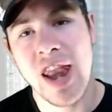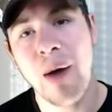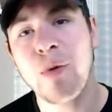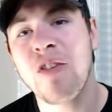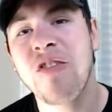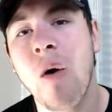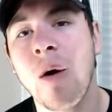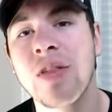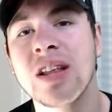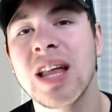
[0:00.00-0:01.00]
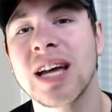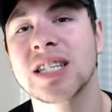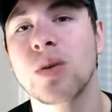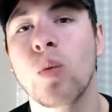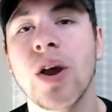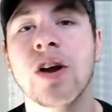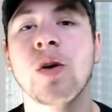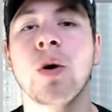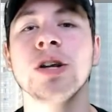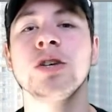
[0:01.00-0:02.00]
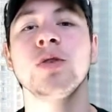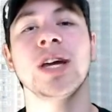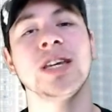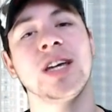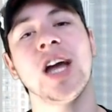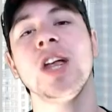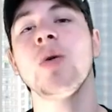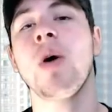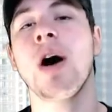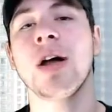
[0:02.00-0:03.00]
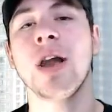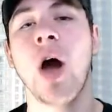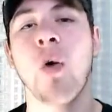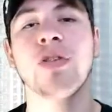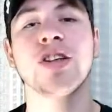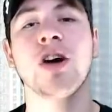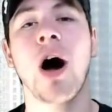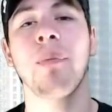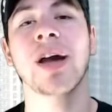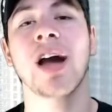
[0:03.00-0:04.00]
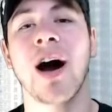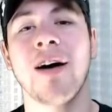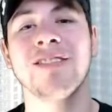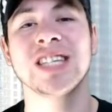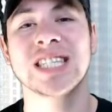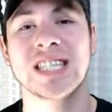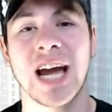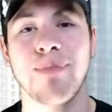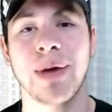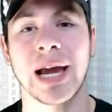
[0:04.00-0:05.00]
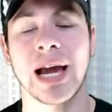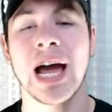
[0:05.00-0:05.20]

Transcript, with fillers: Number 4 on the list, we are going to continue on with the topic of sniping.